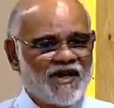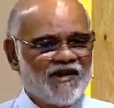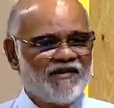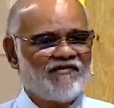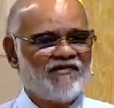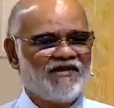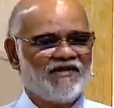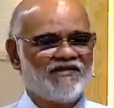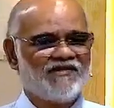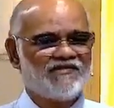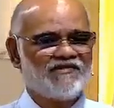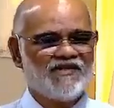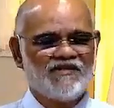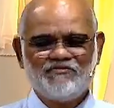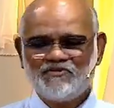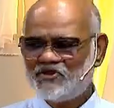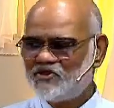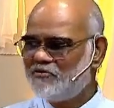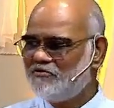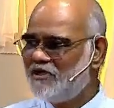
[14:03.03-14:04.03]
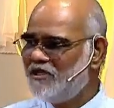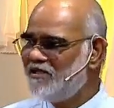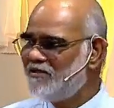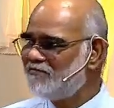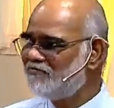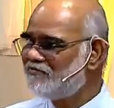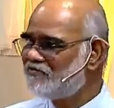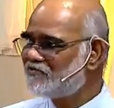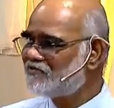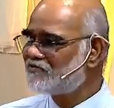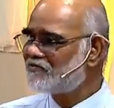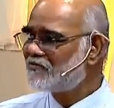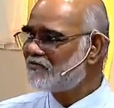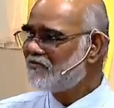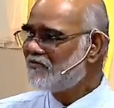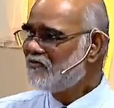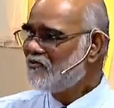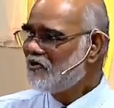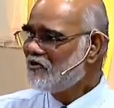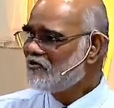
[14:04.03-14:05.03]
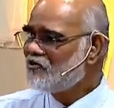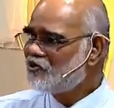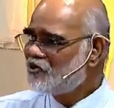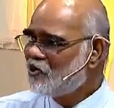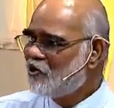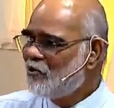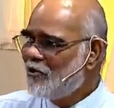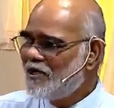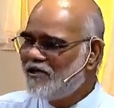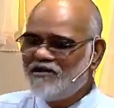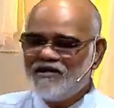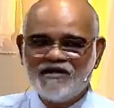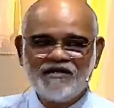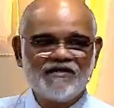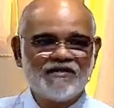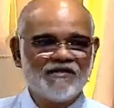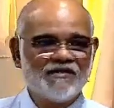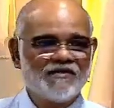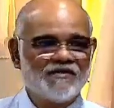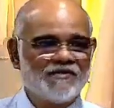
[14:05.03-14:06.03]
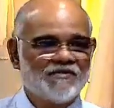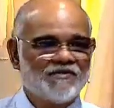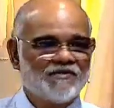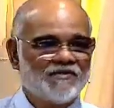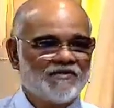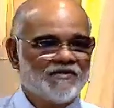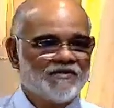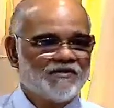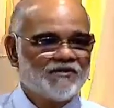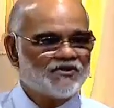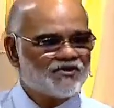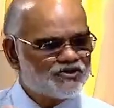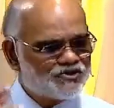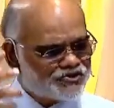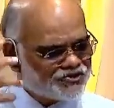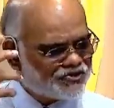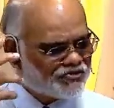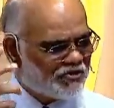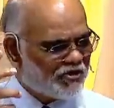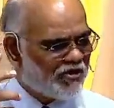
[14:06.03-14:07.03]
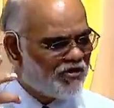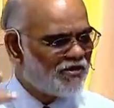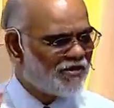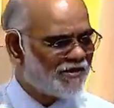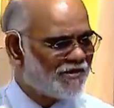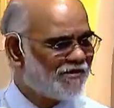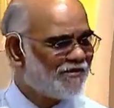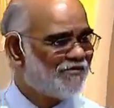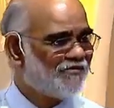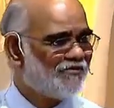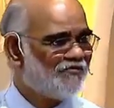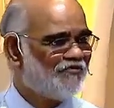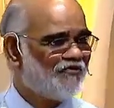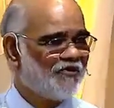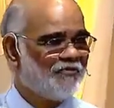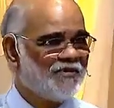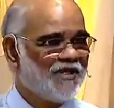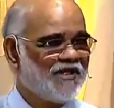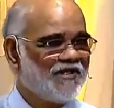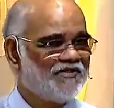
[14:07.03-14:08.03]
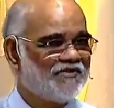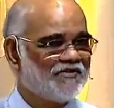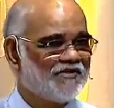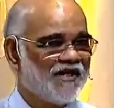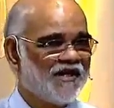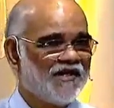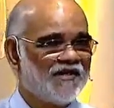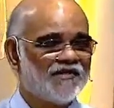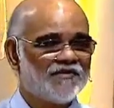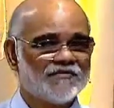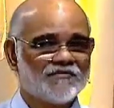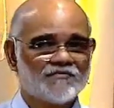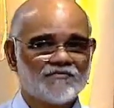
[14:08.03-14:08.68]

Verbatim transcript: tarry seems to be so very strong for me today.